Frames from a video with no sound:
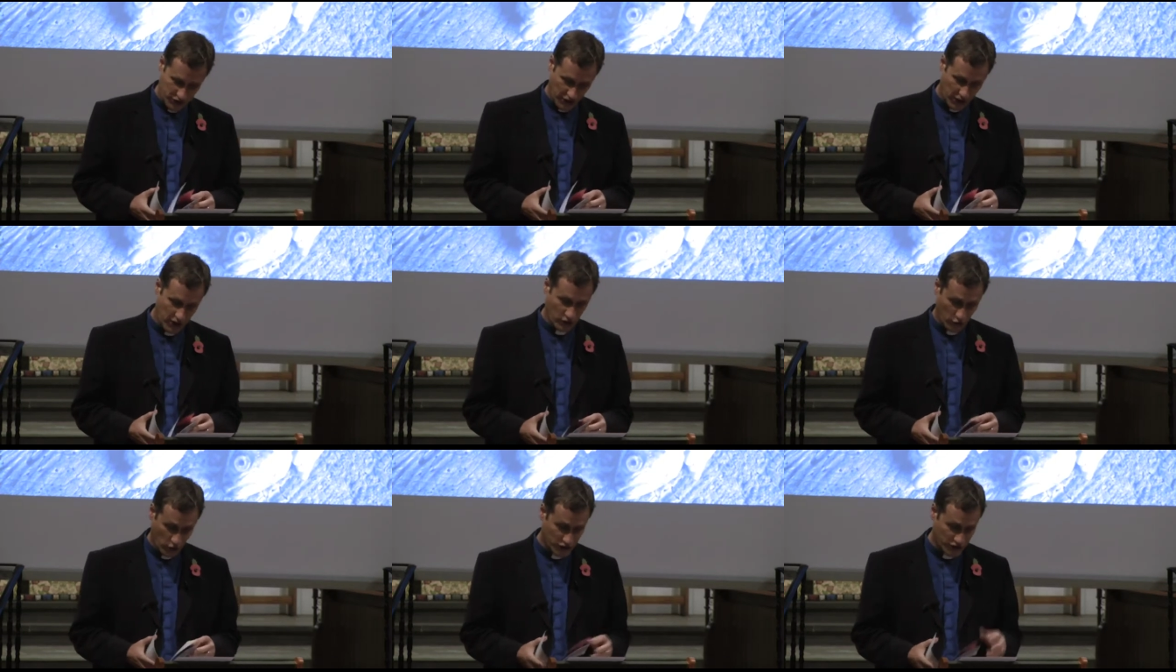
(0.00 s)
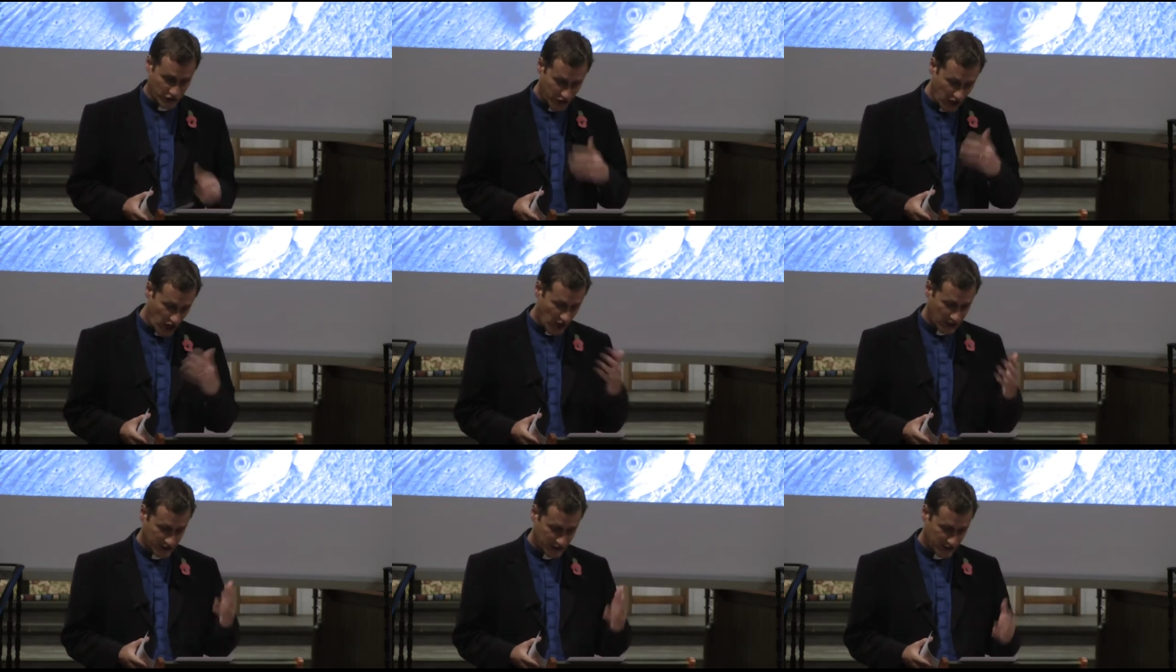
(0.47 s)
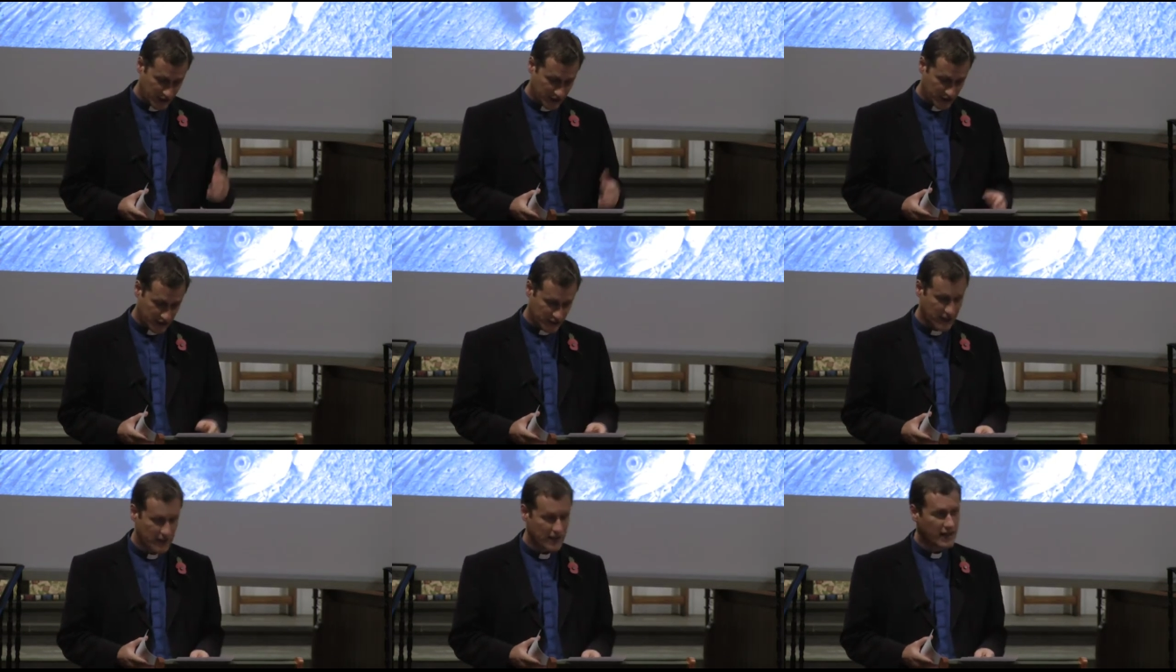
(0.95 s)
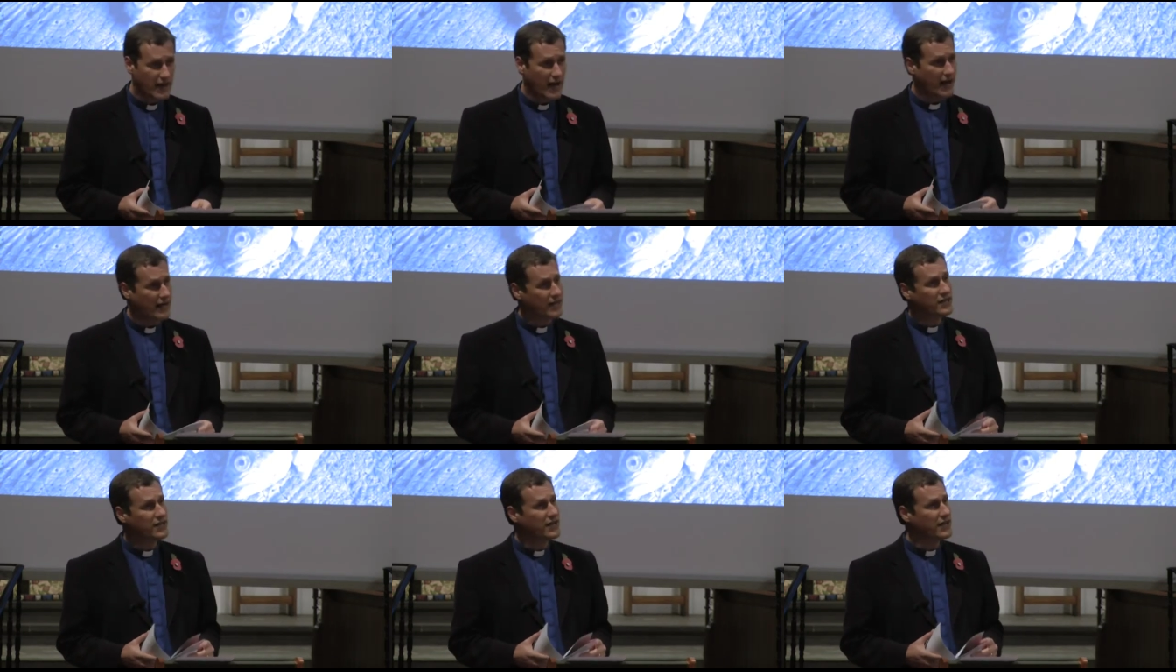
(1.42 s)
across the diocese,
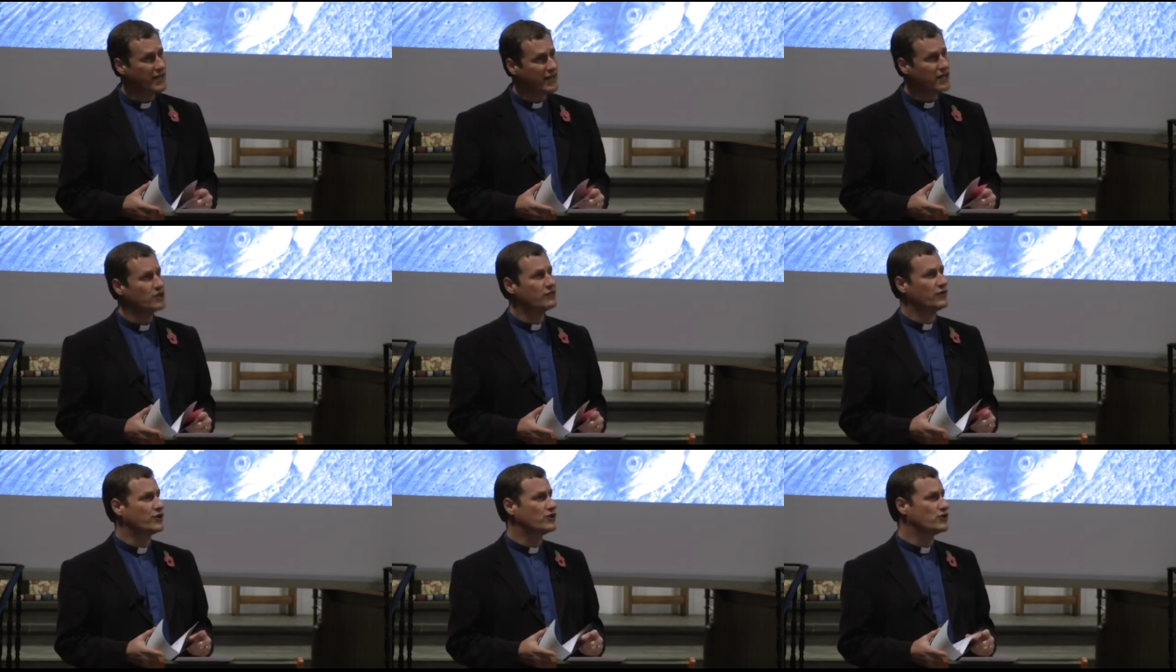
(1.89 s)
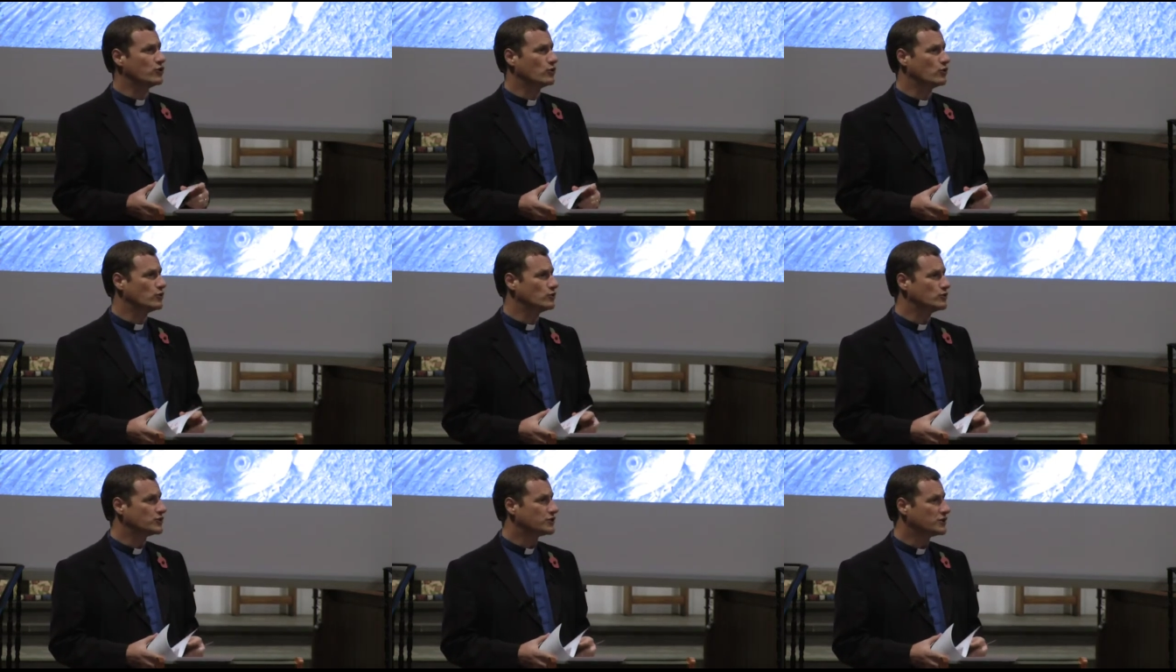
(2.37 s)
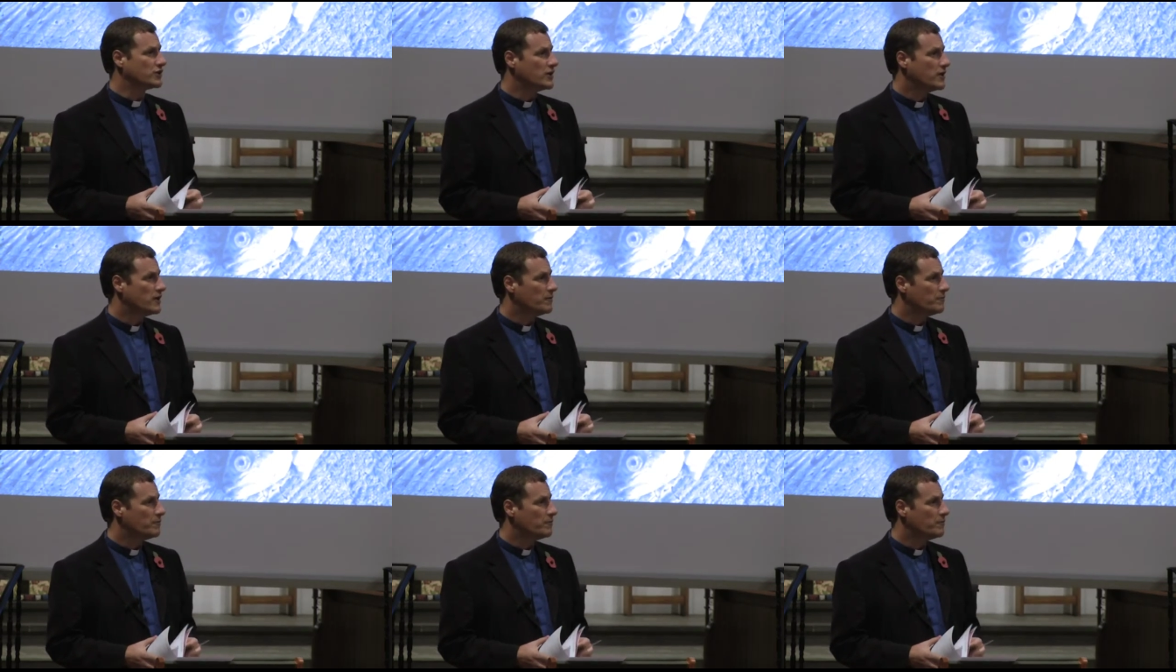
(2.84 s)
and indeed individuals,